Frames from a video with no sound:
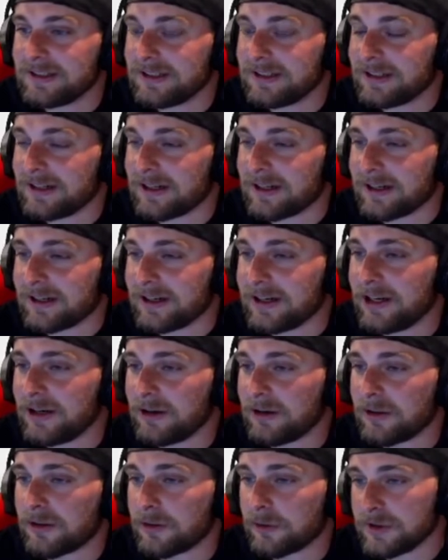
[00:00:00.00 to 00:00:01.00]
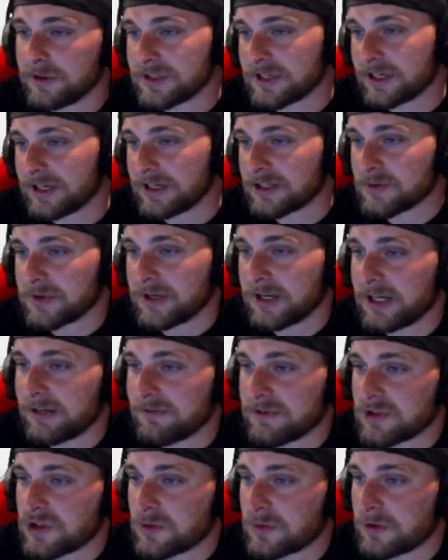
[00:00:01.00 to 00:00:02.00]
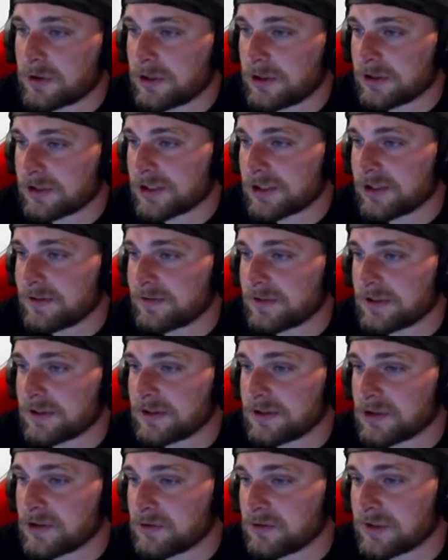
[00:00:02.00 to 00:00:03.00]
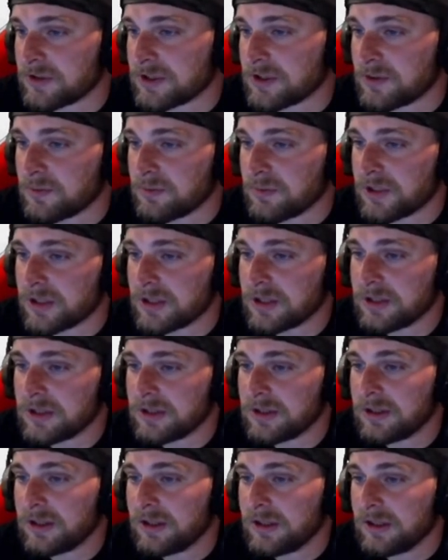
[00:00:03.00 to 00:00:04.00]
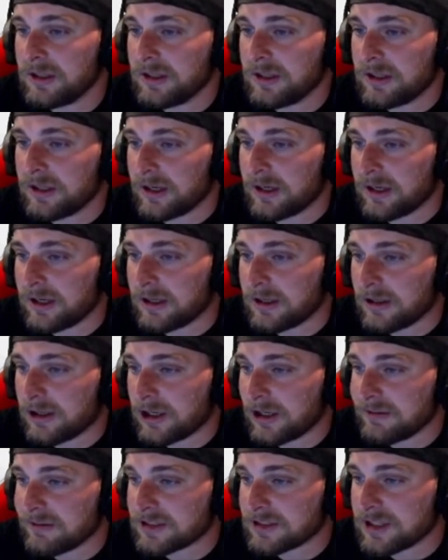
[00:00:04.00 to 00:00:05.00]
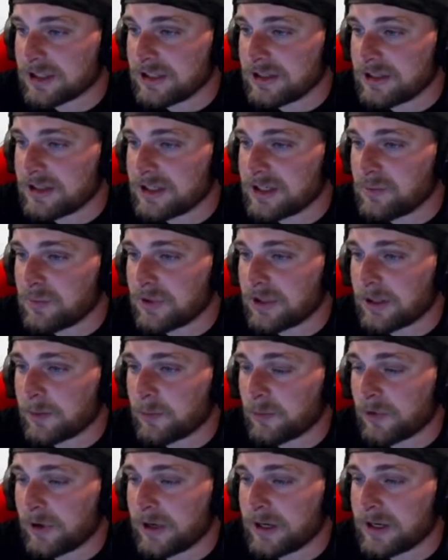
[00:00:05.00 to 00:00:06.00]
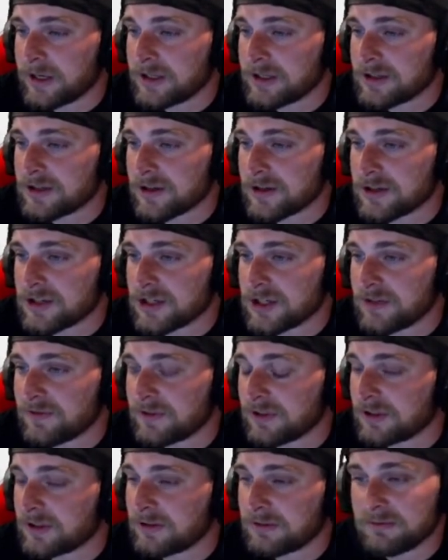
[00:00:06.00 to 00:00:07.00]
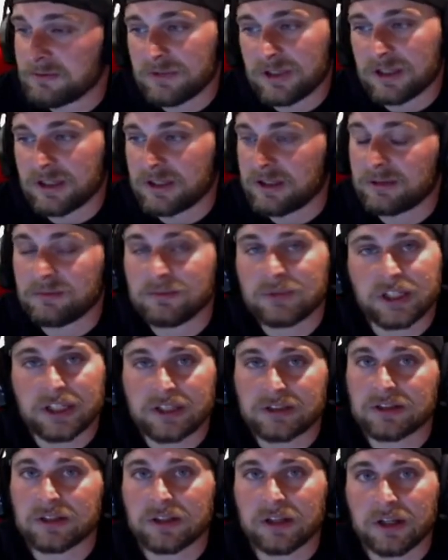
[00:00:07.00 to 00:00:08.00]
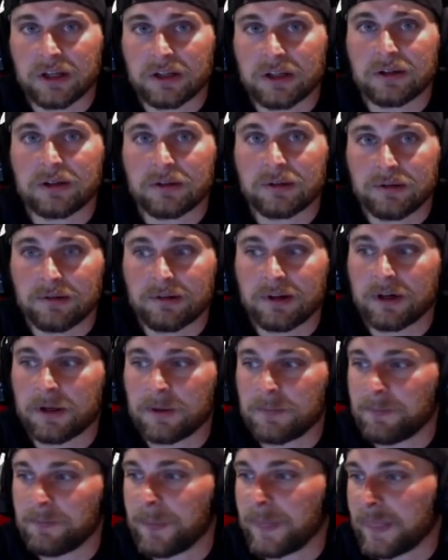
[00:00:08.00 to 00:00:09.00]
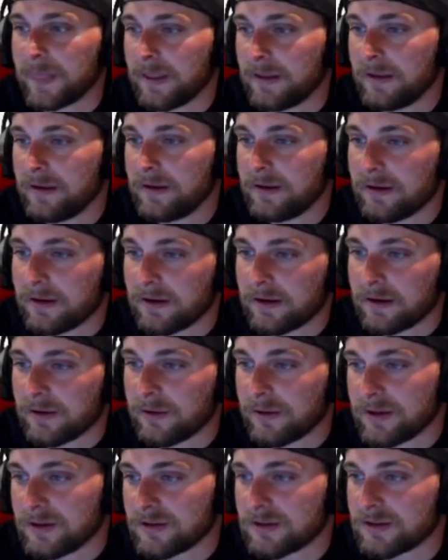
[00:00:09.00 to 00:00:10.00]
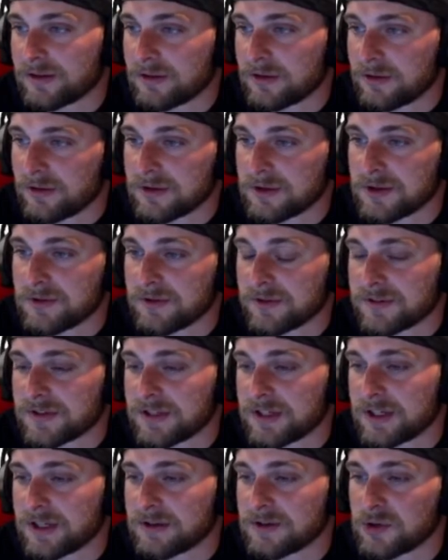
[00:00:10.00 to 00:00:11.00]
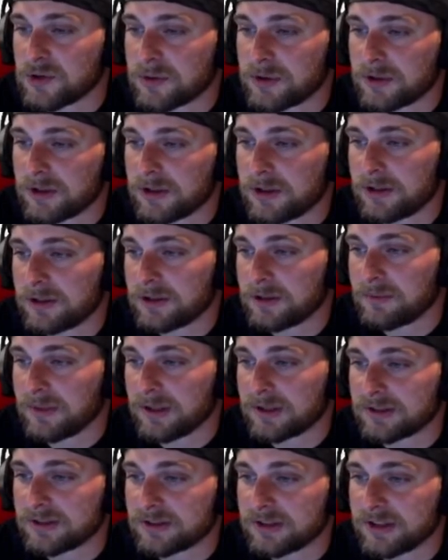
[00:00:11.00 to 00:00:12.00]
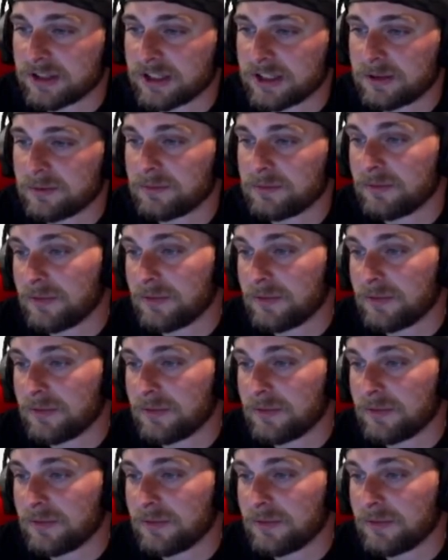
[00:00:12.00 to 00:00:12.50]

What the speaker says: Here are the three tanks we have. The Super Conch, Chieftain, 215B. Obviously in DPM range, the Chieftain takes the cake, right? These two, 215, Super Conch, about the same.